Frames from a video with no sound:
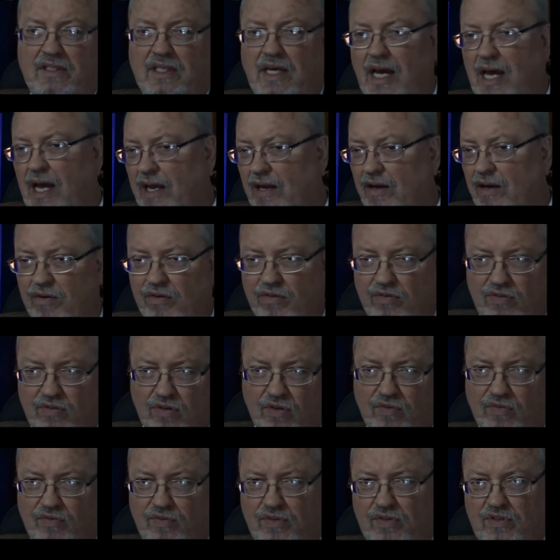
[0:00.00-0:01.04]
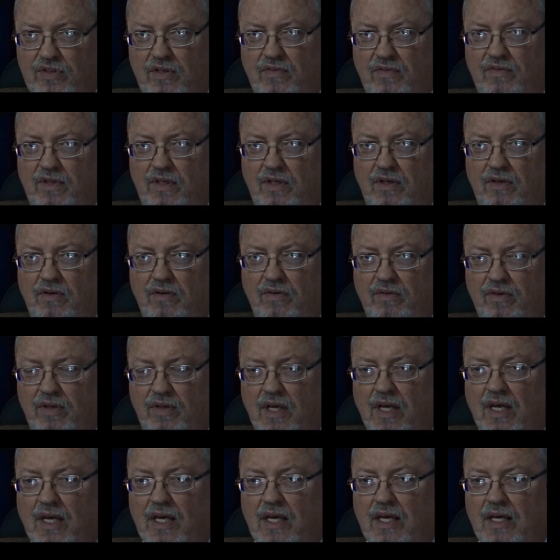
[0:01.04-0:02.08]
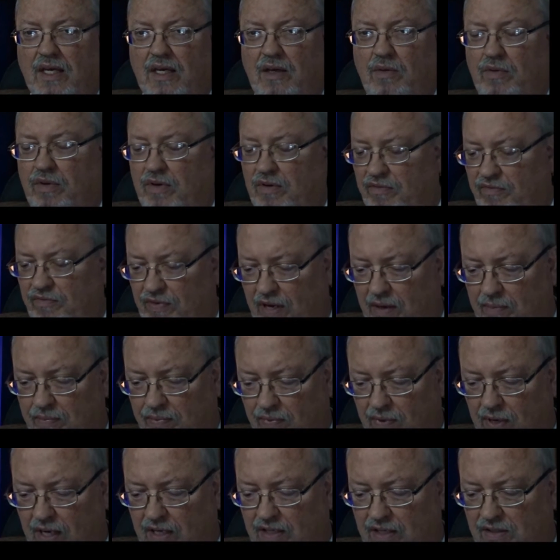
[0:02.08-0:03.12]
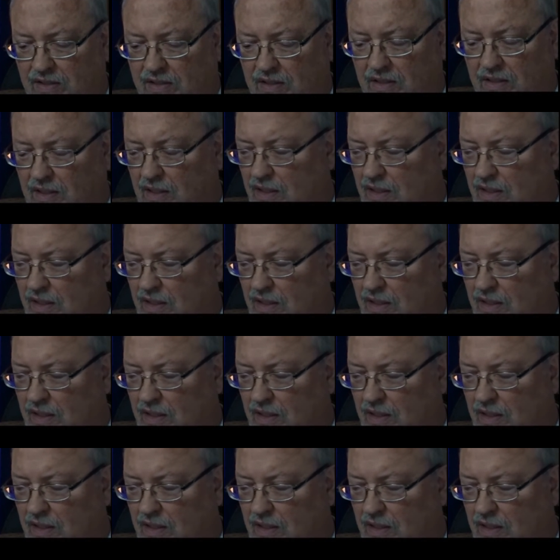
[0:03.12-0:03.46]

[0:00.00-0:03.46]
entire surface of the Earth. It would have vaporized